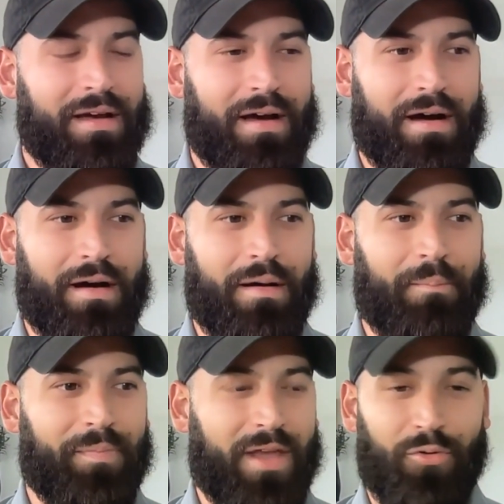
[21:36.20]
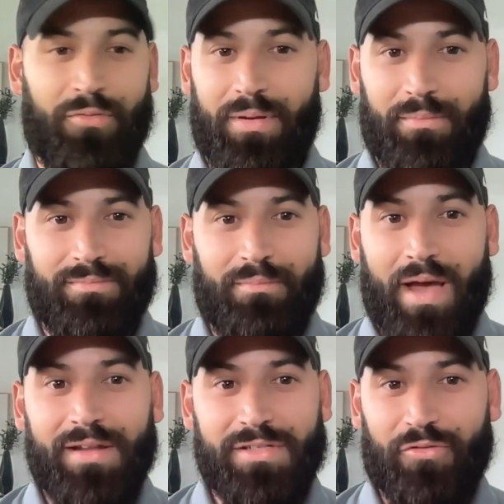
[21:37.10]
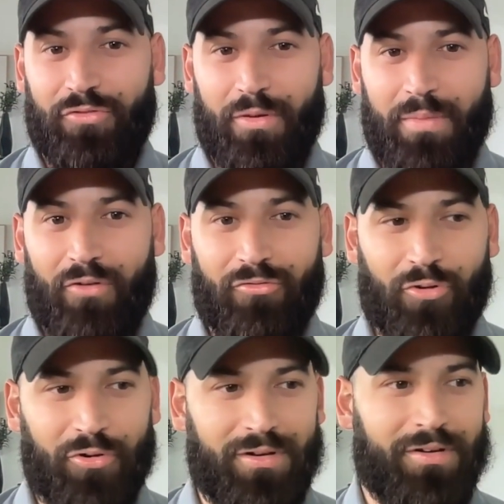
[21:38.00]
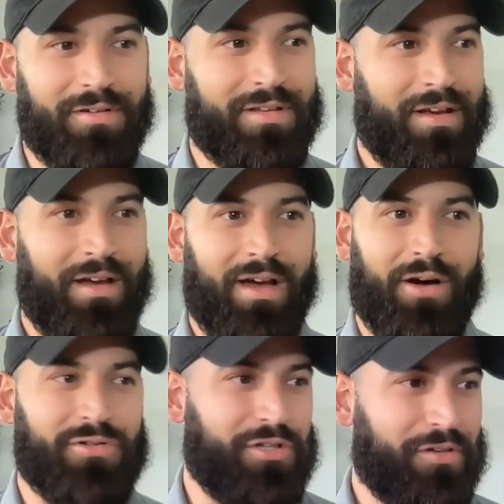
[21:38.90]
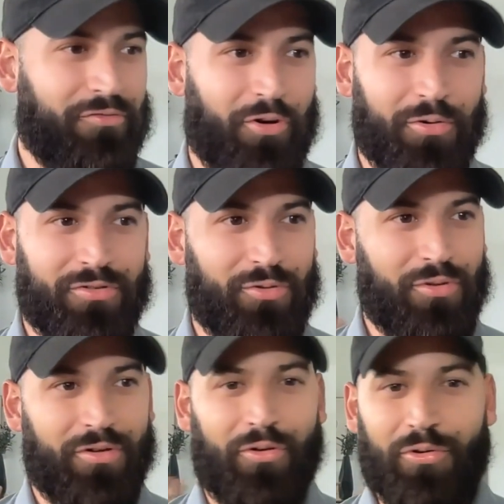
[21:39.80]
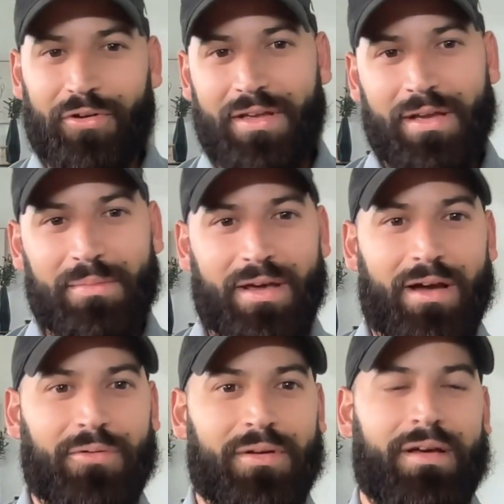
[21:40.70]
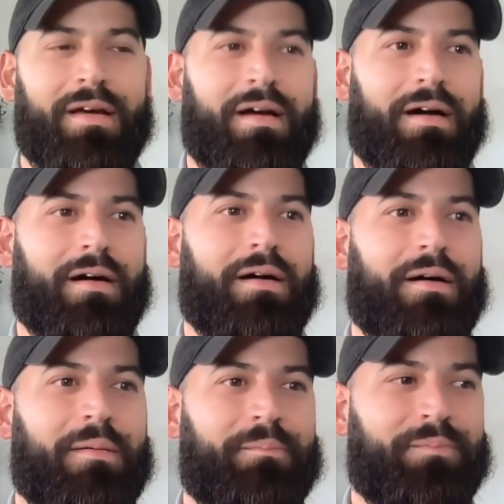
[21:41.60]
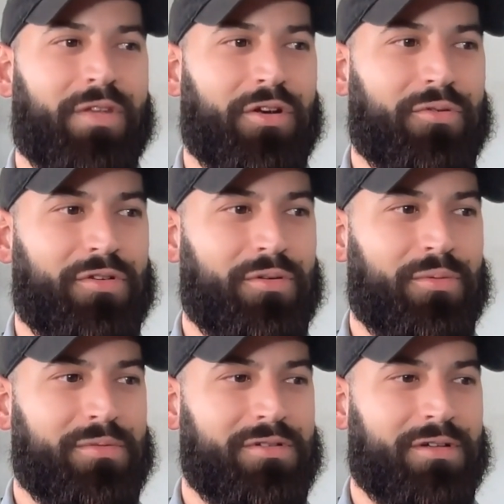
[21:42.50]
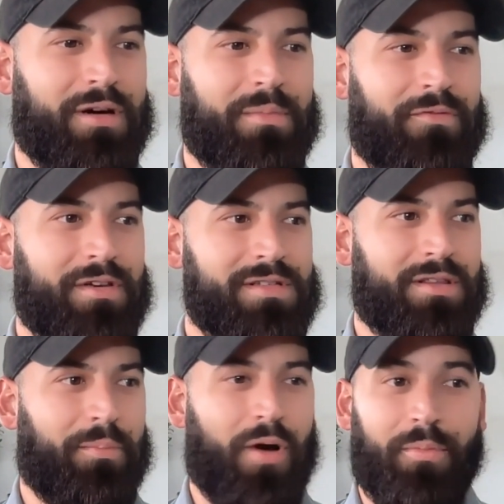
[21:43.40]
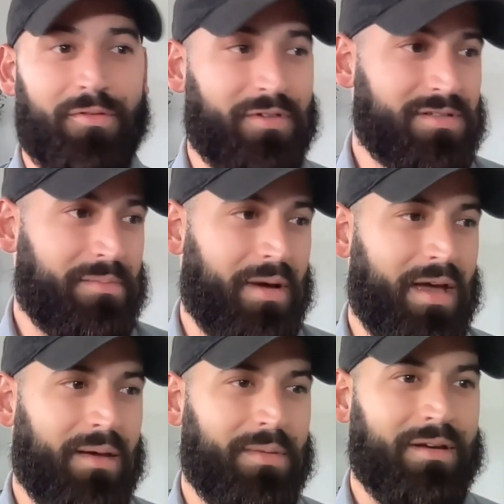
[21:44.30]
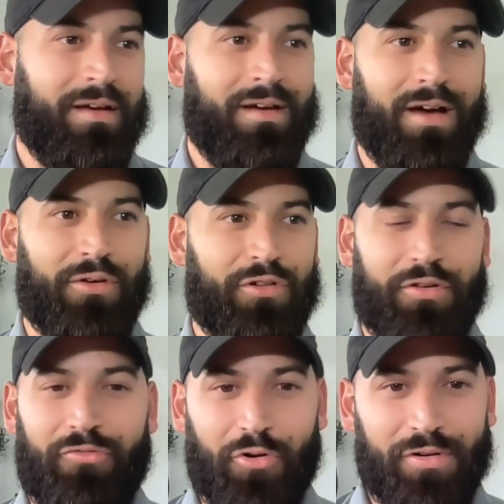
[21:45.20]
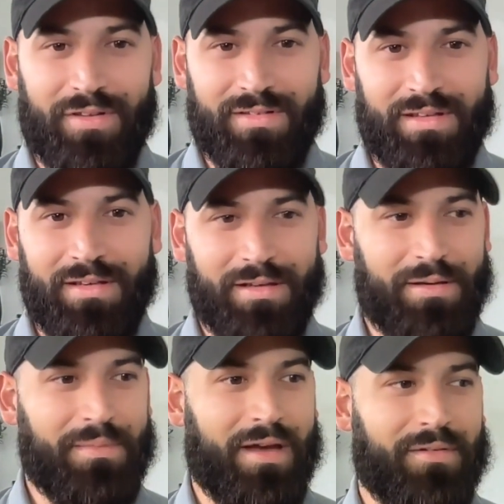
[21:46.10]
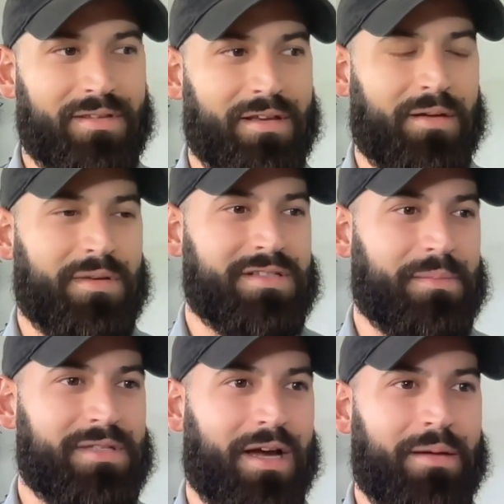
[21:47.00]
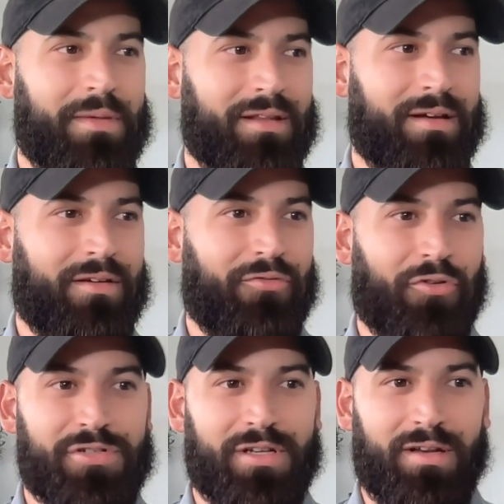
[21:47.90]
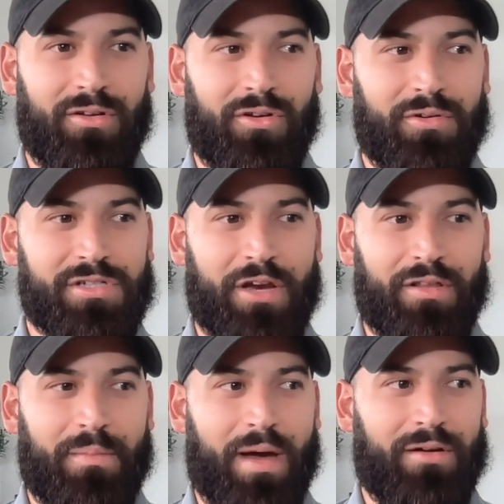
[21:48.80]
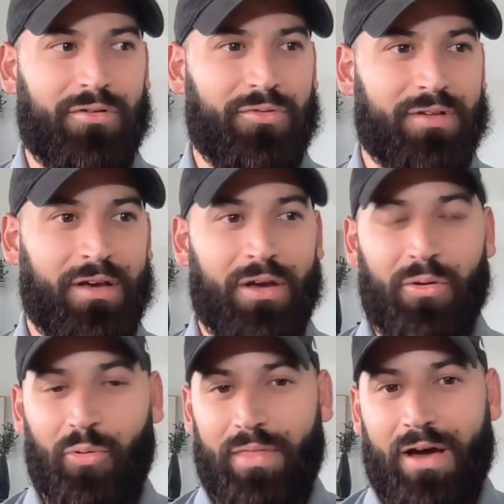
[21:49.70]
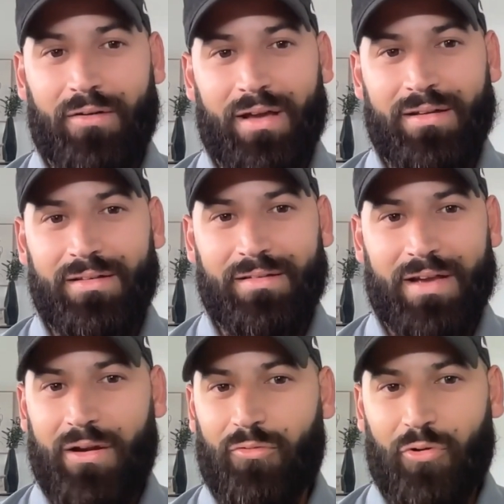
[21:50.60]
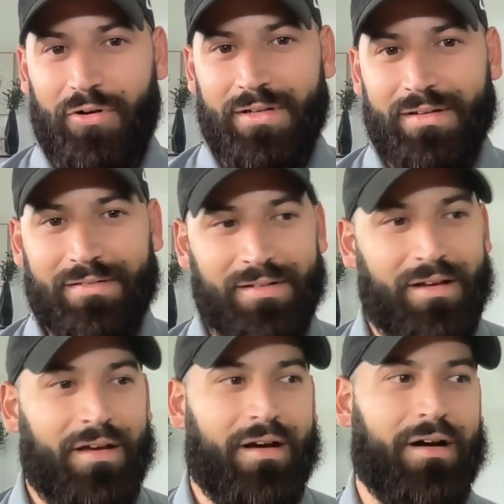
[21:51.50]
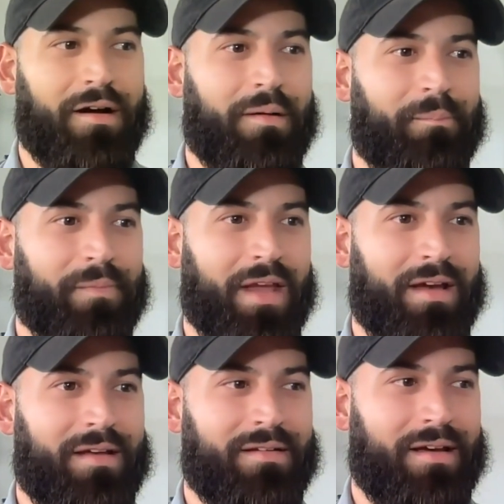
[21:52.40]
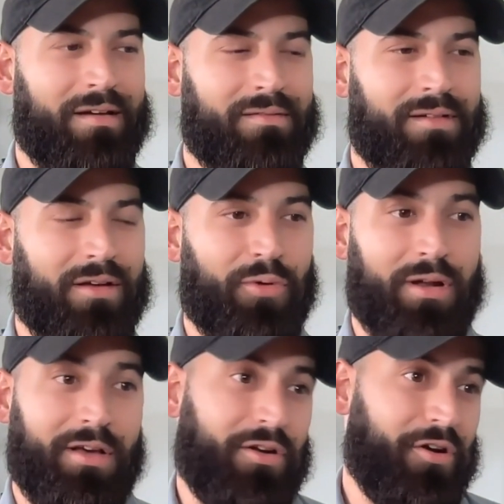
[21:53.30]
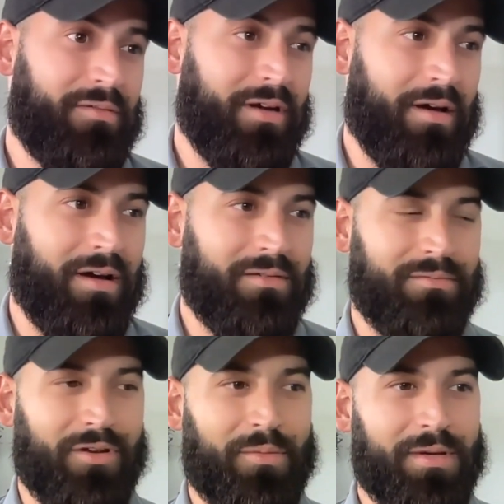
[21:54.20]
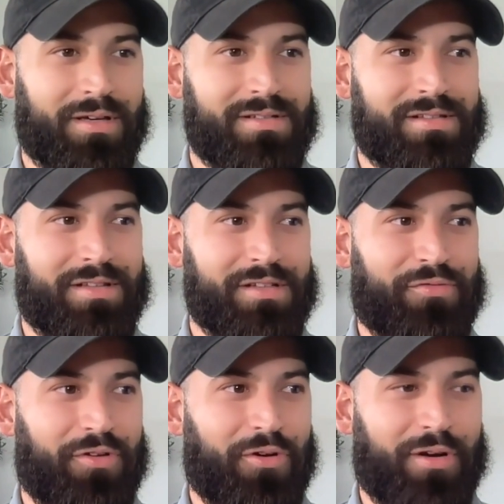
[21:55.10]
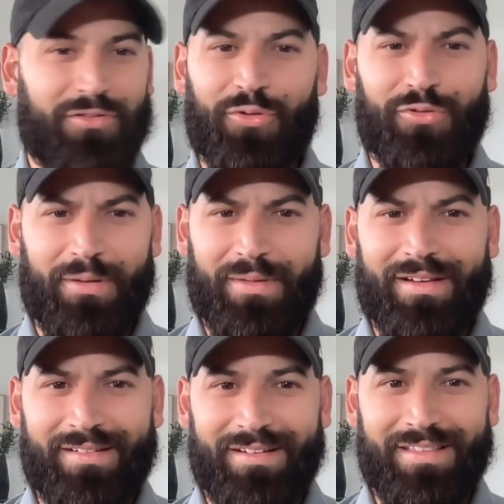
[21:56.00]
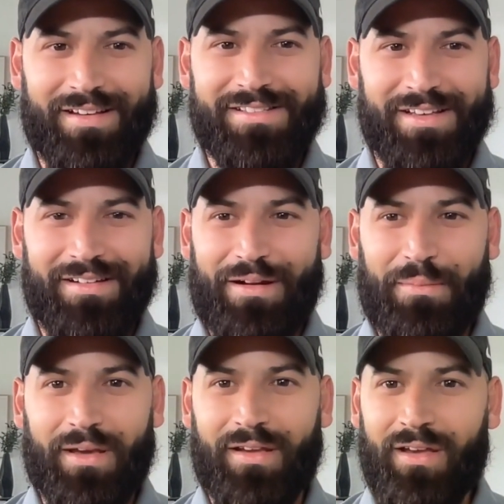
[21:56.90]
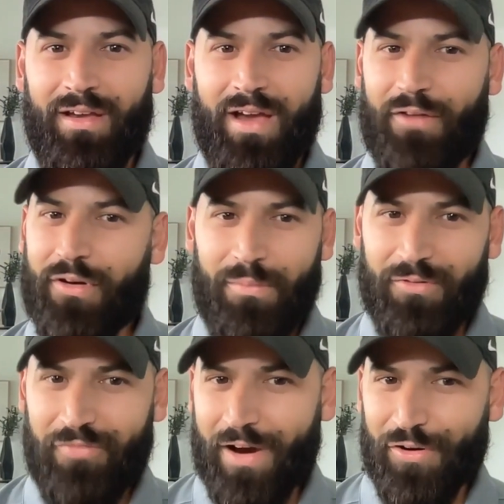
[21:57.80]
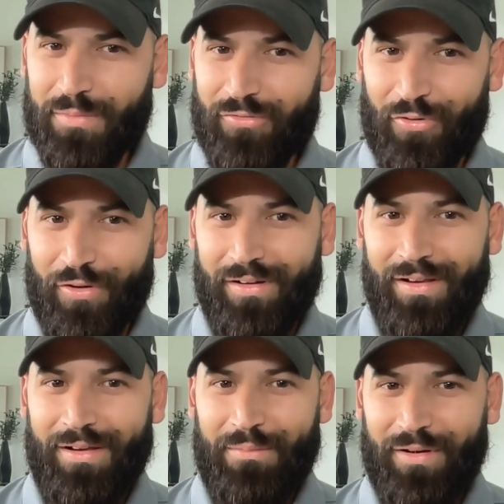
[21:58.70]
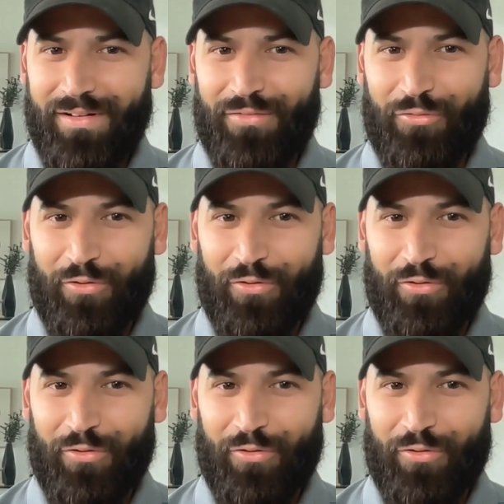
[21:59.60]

that we've been managing for about 4 years. I was looking forward to. The owner came down, to come and visit the property, visit Miami. I was looking forward to seeing him. I haven't seen him in some time, and then unfortunately, he shared the bad news without any kind of warning, and really it hurt, because it does feel. I told you, I'm like, I think I said it. I'm like, I've never been fired before, but if